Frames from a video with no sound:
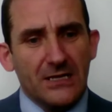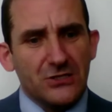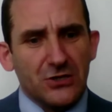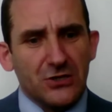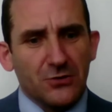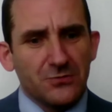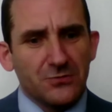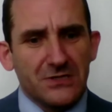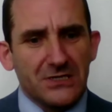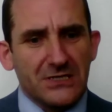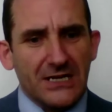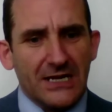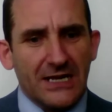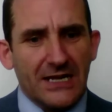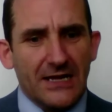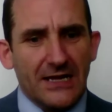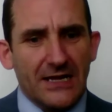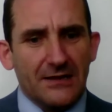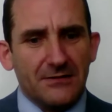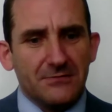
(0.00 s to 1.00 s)
don't
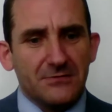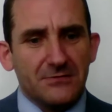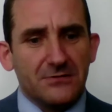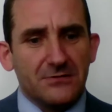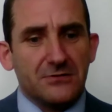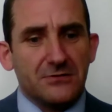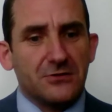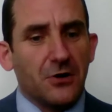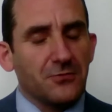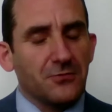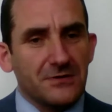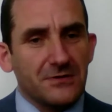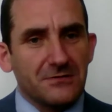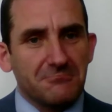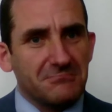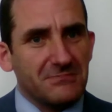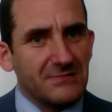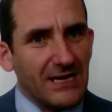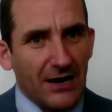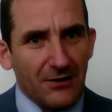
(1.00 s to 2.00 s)

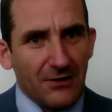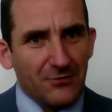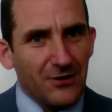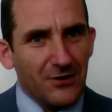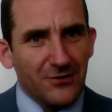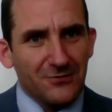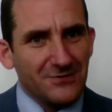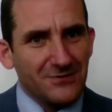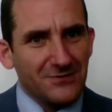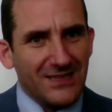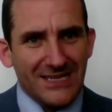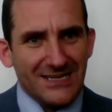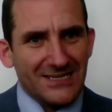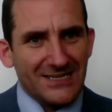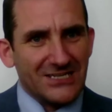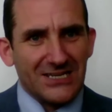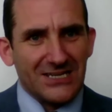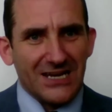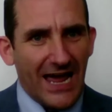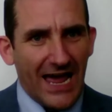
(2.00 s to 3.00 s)
download
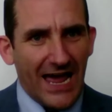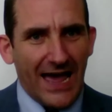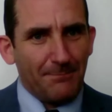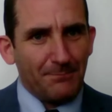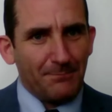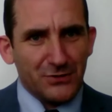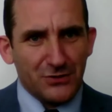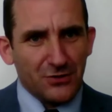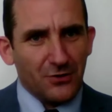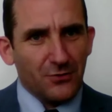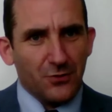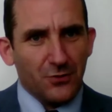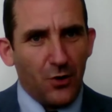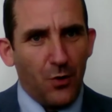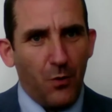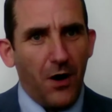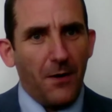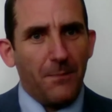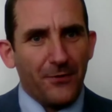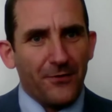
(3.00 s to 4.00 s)
this app, don't
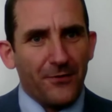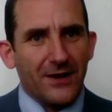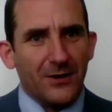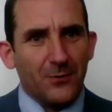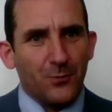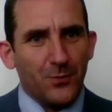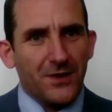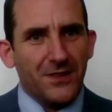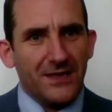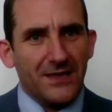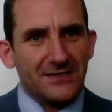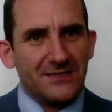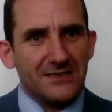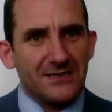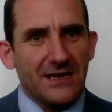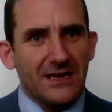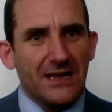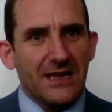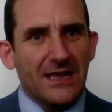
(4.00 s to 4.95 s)
cooperate with it.